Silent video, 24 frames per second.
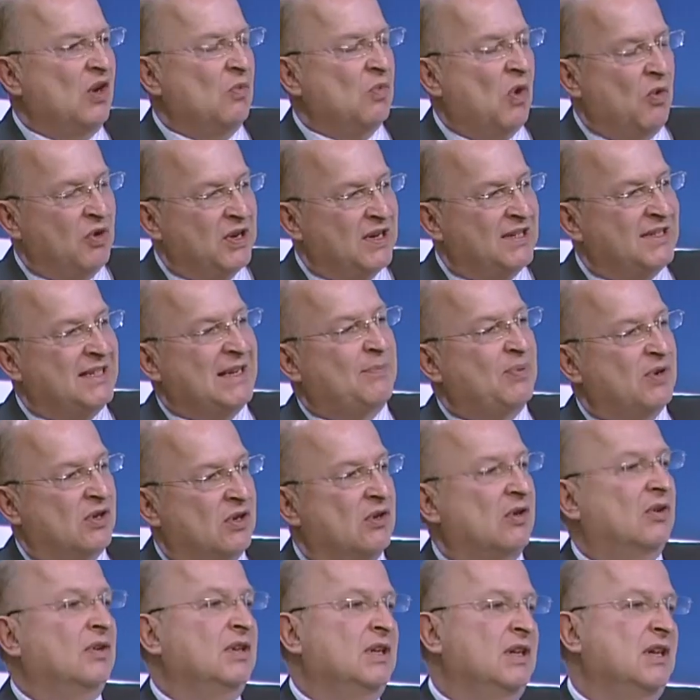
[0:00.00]
would a
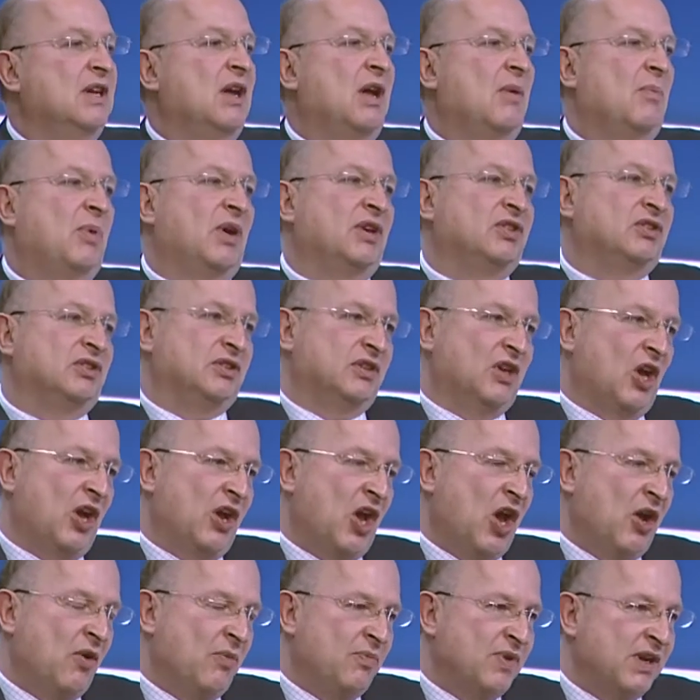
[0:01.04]
typical person
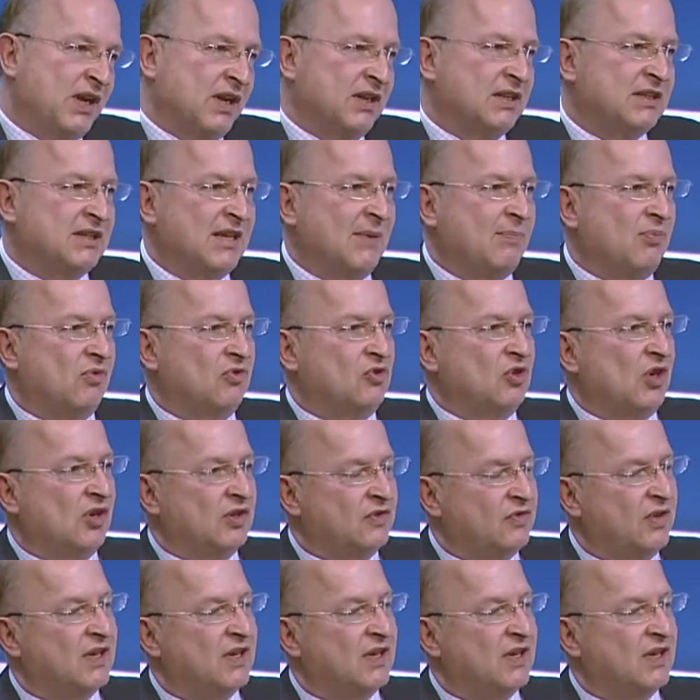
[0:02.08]
opening a SIP or transfer?